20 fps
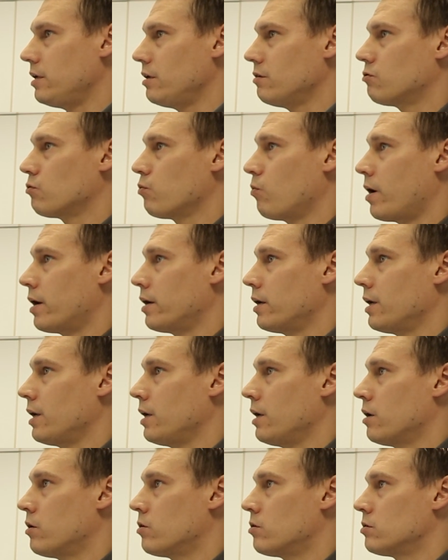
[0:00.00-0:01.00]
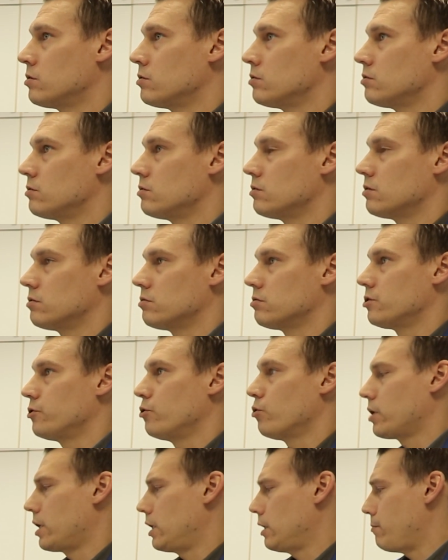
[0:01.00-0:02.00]
this one here,
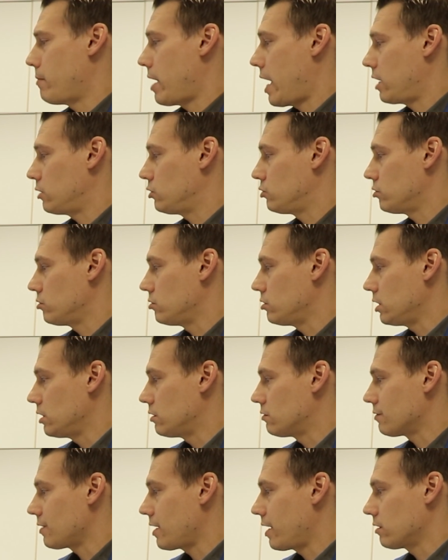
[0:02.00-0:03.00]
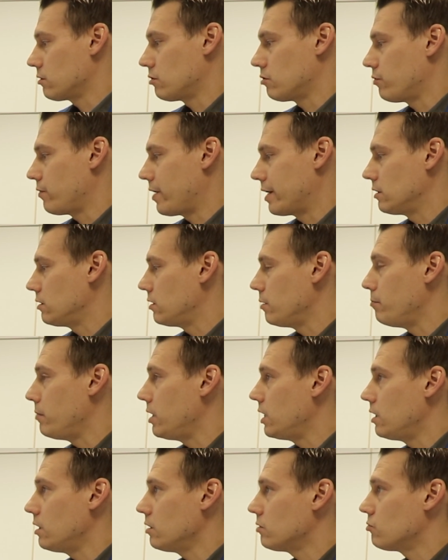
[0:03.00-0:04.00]
you can imagine it's like 20
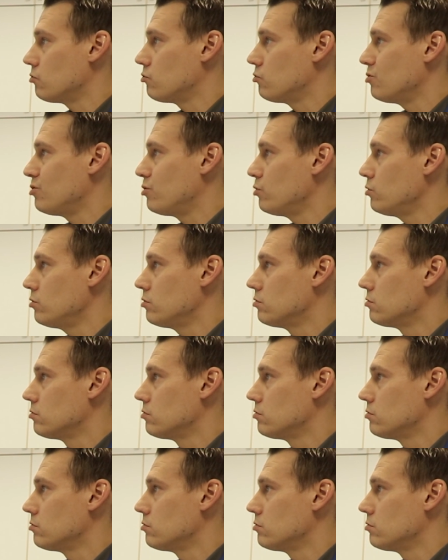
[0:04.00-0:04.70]
minutes to do.